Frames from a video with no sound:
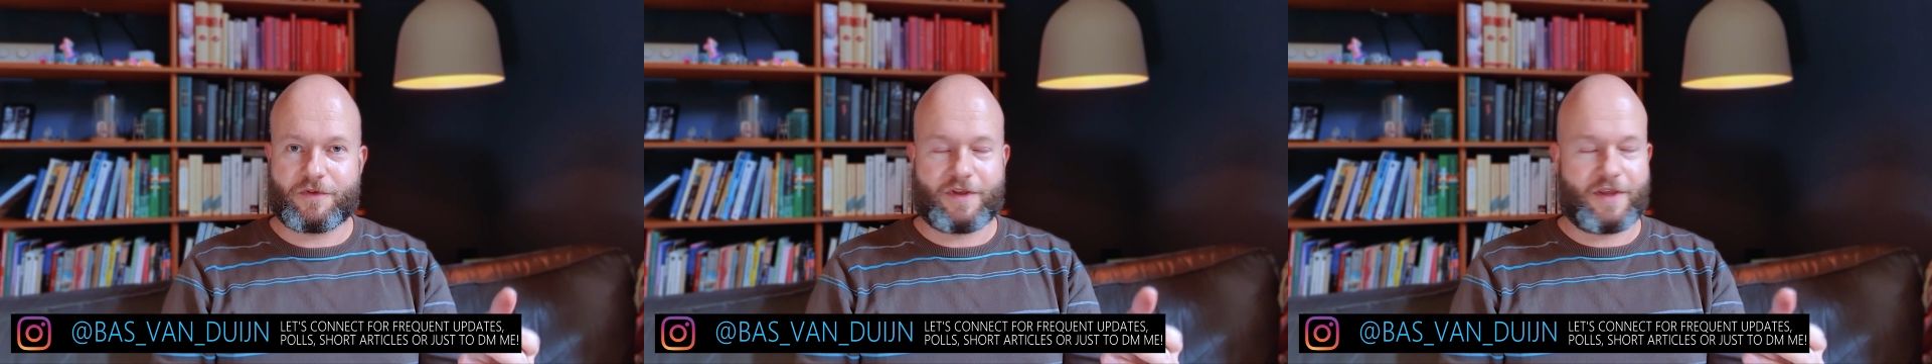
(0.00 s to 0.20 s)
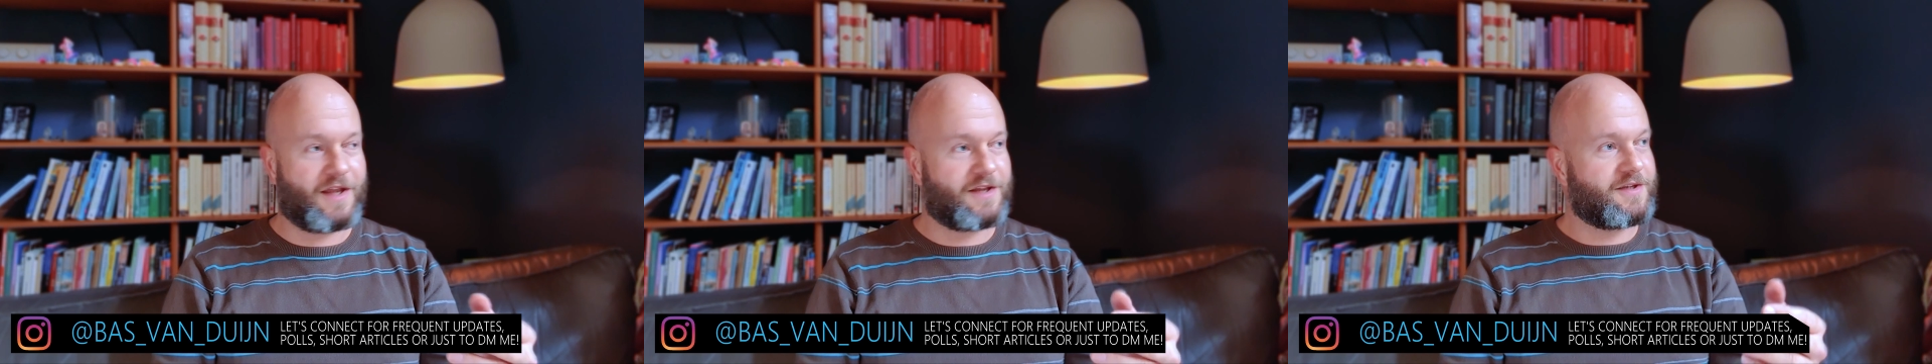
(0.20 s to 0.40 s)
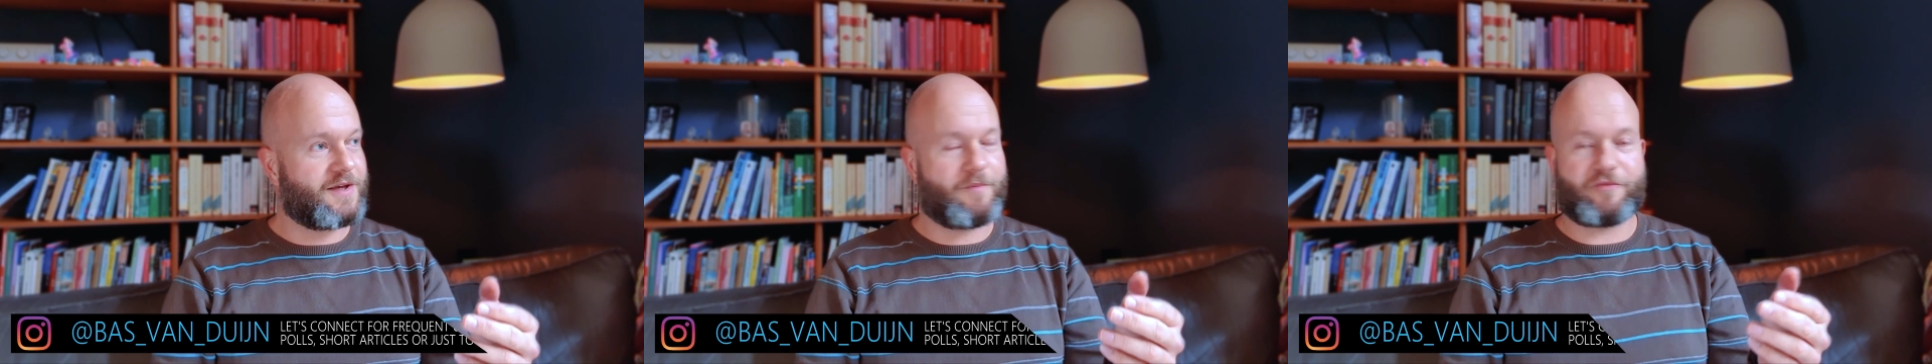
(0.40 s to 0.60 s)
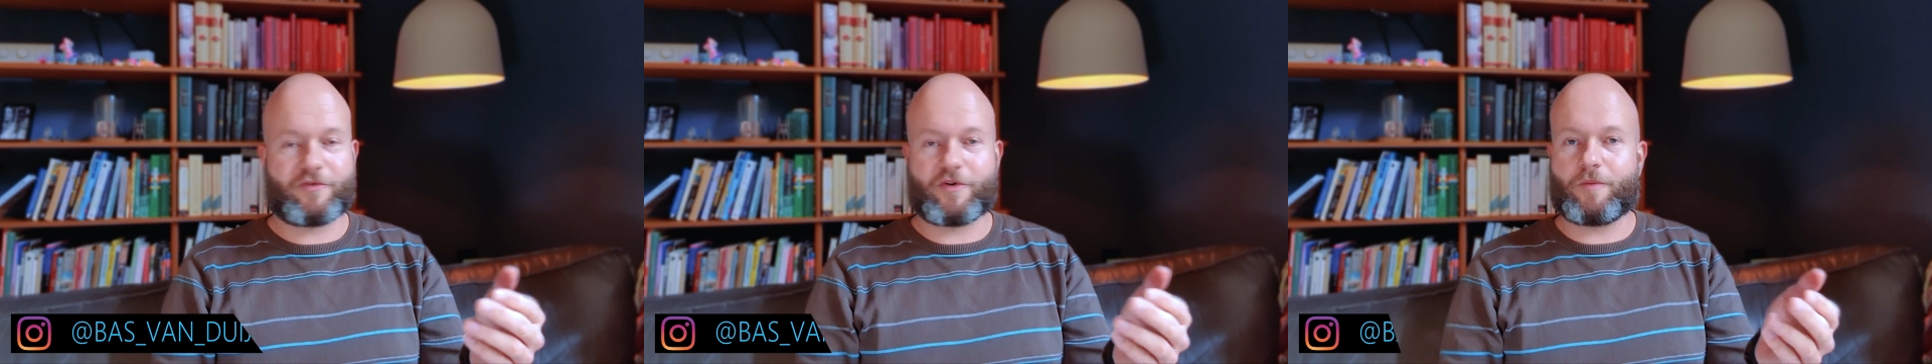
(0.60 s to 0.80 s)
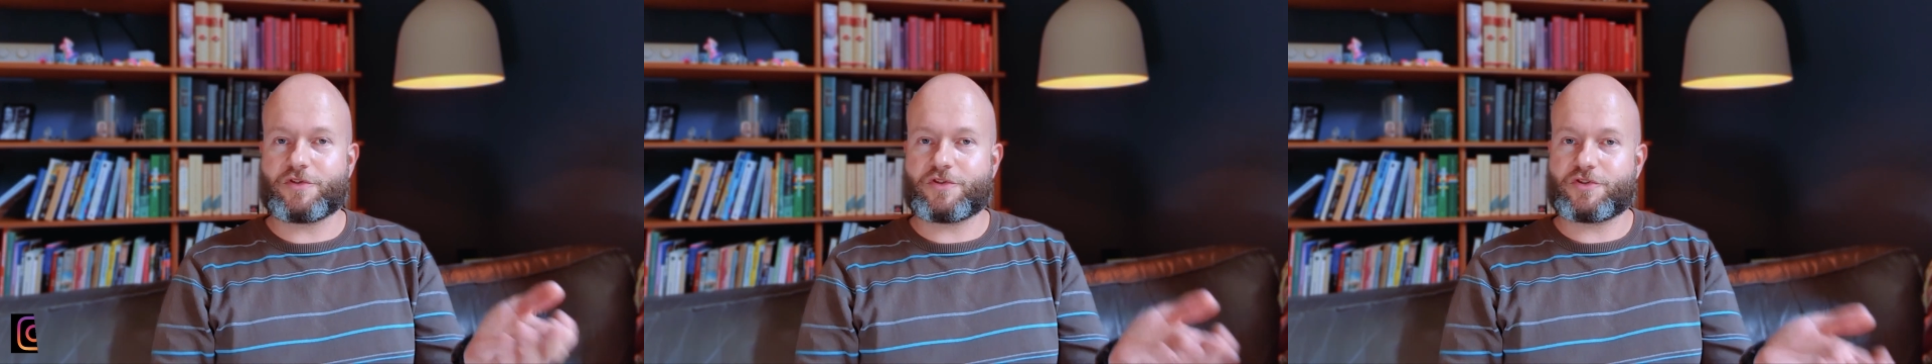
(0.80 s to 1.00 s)
Get them
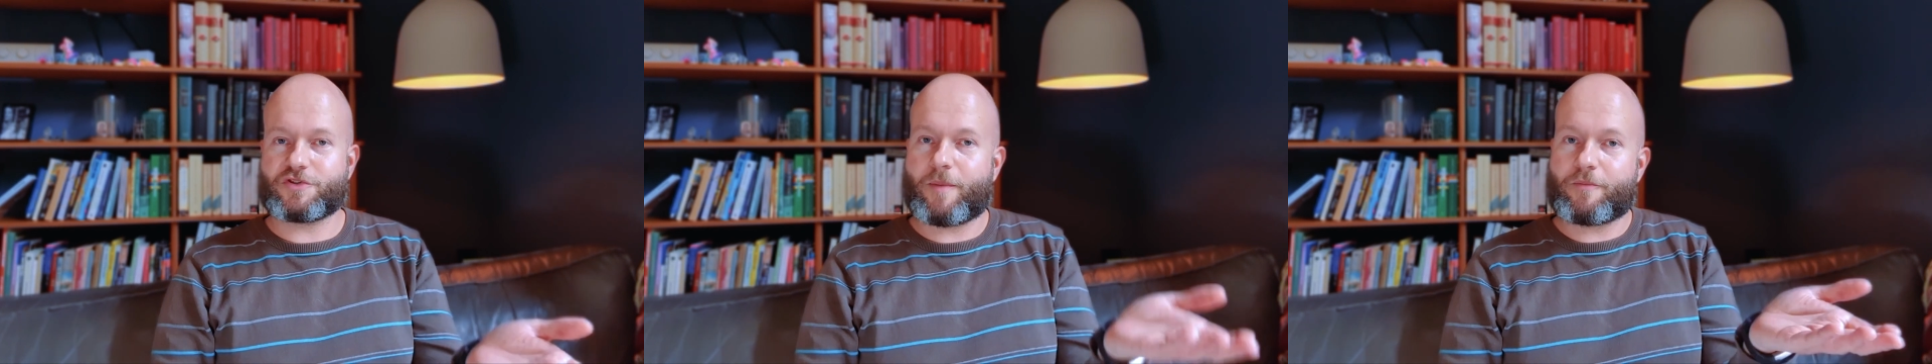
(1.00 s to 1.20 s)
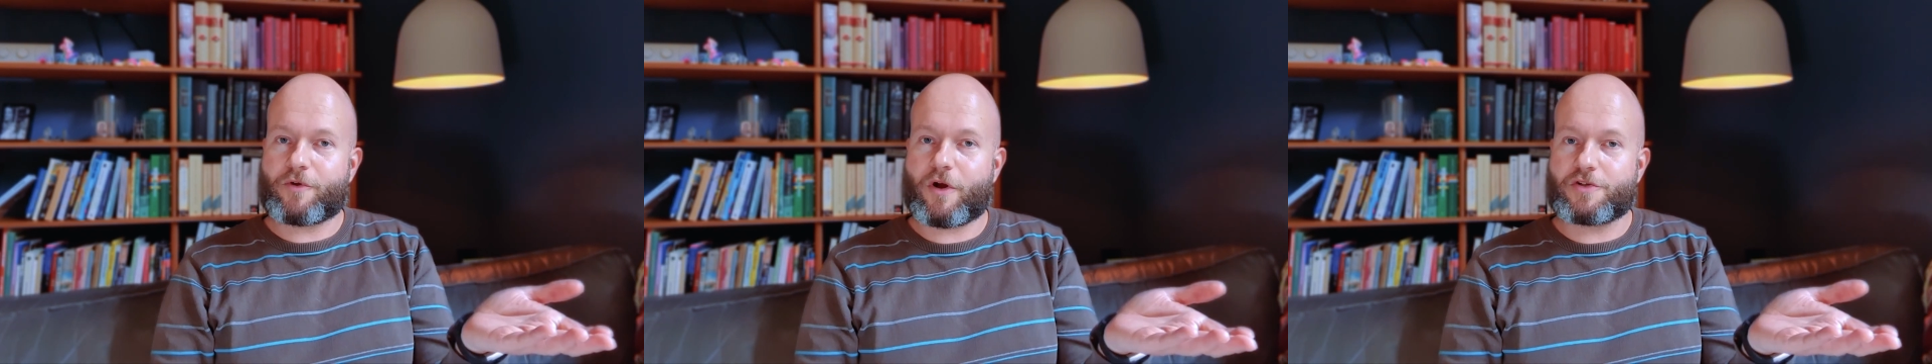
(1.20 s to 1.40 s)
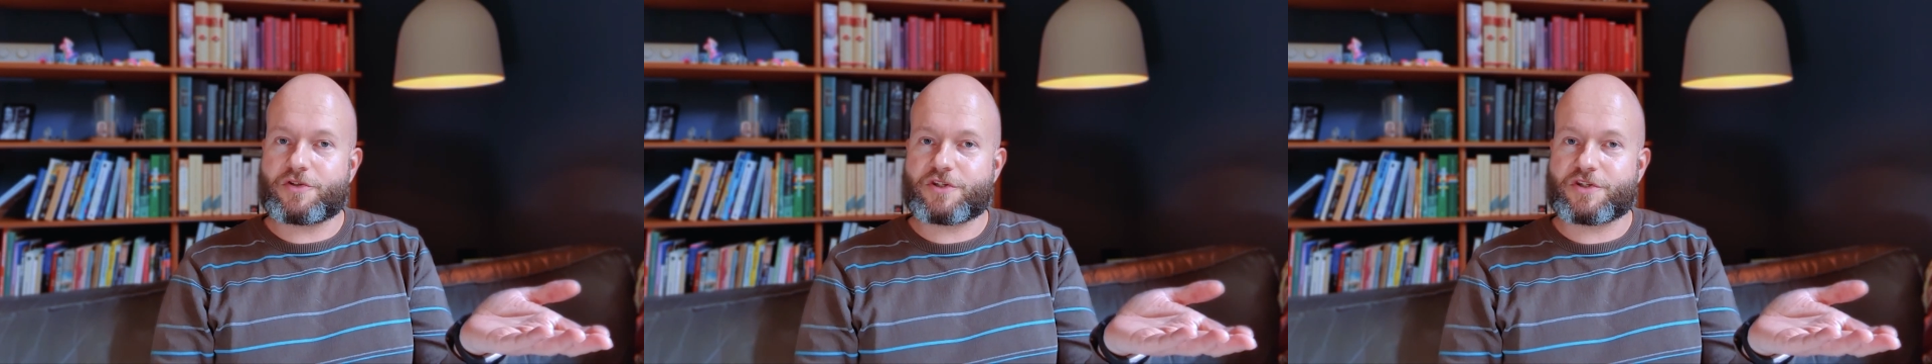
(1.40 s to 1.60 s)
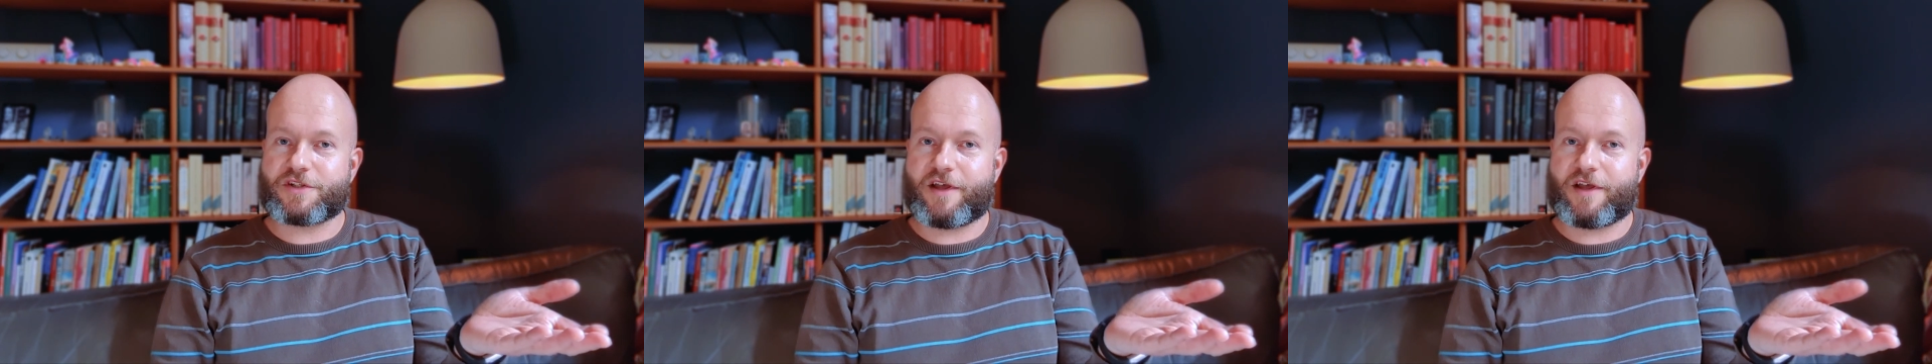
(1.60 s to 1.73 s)
from the subconscious